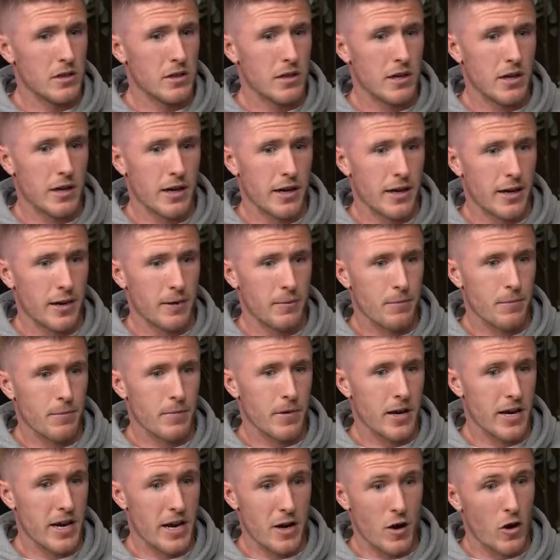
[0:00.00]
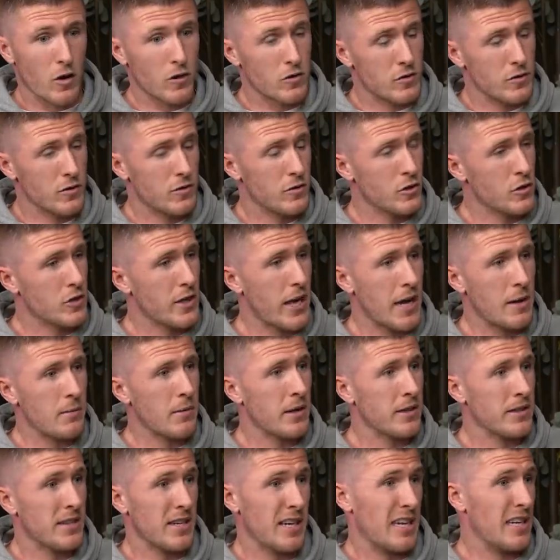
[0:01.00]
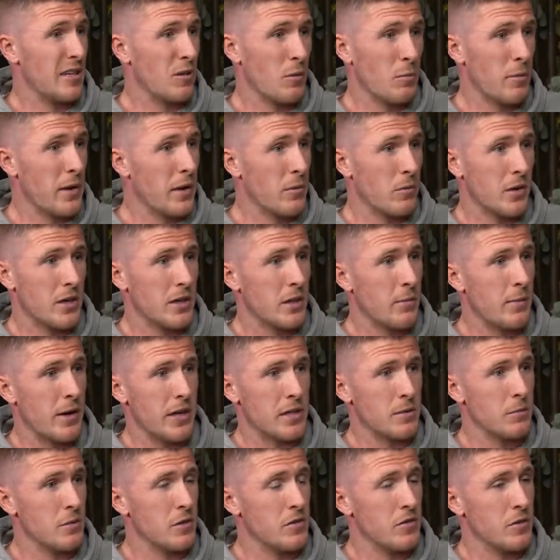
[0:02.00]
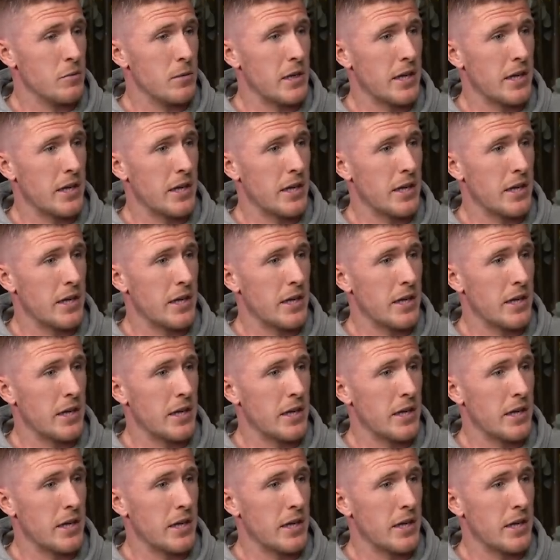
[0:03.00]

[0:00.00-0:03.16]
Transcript: And then Oxford just came, lad, and ended up being one of the best moves in my